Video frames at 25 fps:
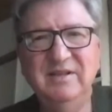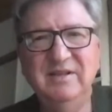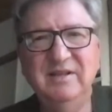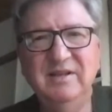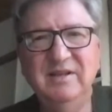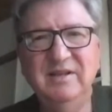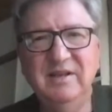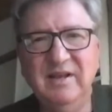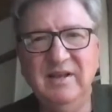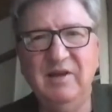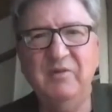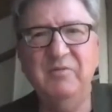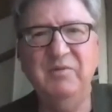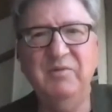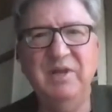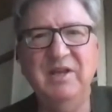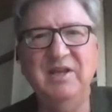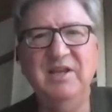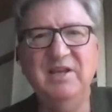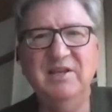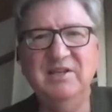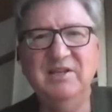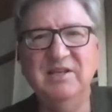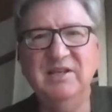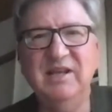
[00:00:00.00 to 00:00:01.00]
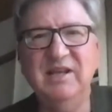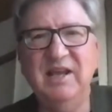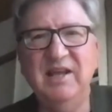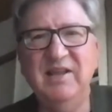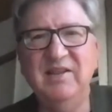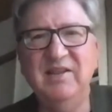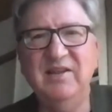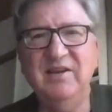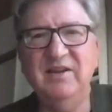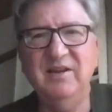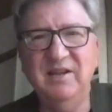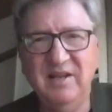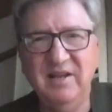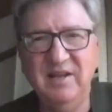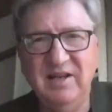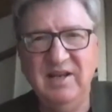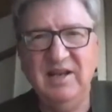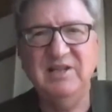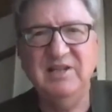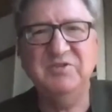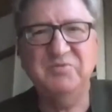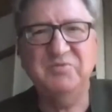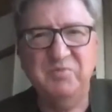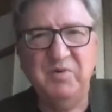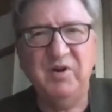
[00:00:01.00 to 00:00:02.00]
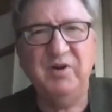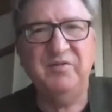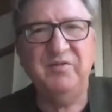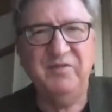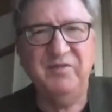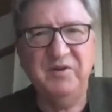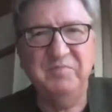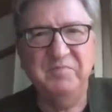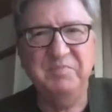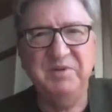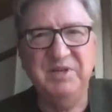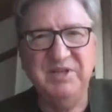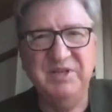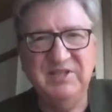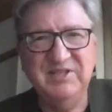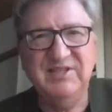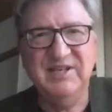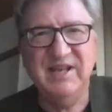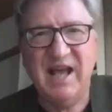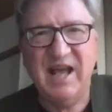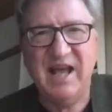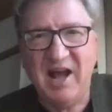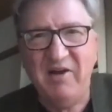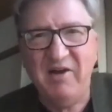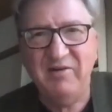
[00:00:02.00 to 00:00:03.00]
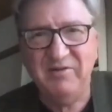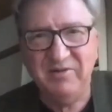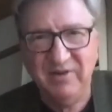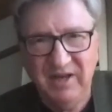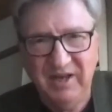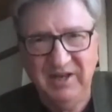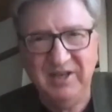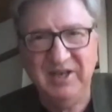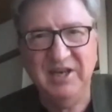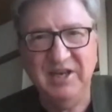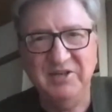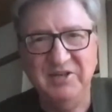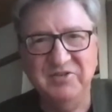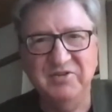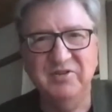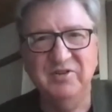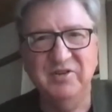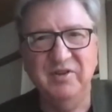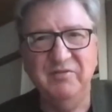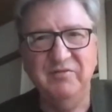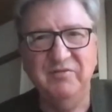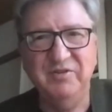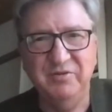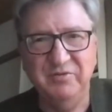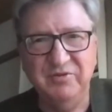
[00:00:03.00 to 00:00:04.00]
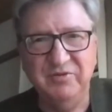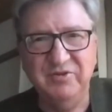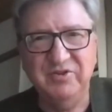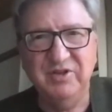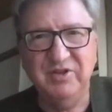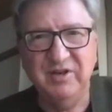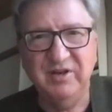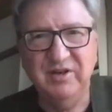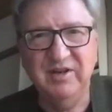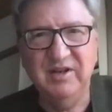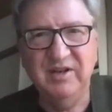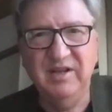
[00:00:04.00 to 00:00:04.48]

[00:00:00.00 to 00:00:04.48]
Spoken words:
Now we're here together. Let's work for peace now and into the future.